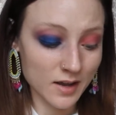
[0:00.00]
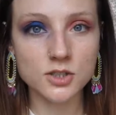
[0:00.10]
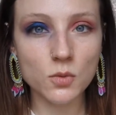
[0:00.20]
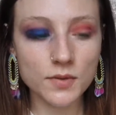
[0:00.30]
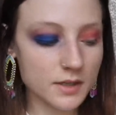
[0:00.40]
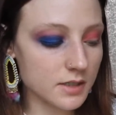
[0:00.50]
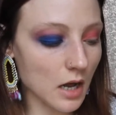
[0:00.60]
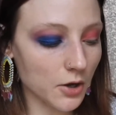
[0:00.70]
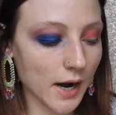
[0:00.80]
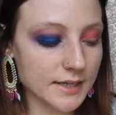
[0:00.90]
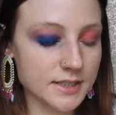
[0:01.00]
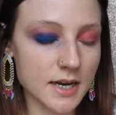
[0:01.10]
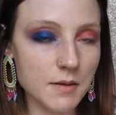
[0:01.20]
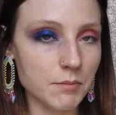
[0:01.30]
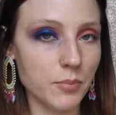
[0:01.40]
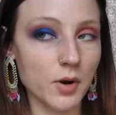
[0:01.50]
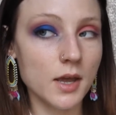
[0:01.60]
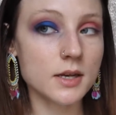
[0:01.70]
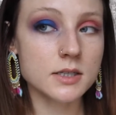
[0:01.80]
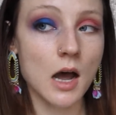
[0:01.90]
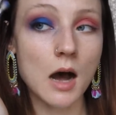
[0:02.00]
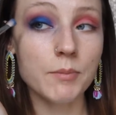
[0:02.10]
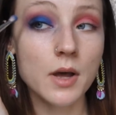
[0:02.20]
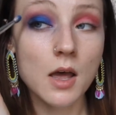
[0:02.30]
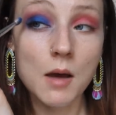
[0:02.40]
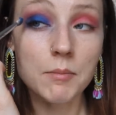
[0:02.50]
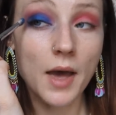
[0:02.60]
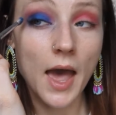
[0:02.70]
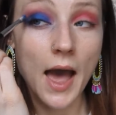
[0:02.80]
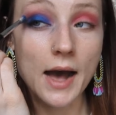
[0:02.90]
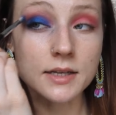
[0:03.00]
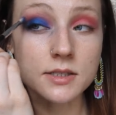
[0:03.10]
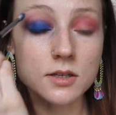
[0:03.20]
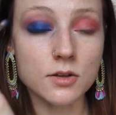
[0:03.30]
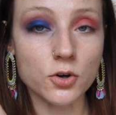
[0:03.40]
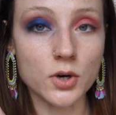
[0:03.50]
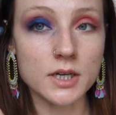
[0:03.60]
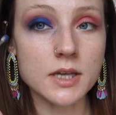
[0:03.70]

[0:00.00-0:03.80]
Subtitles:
So with this color, I didn't bring it up past the crease.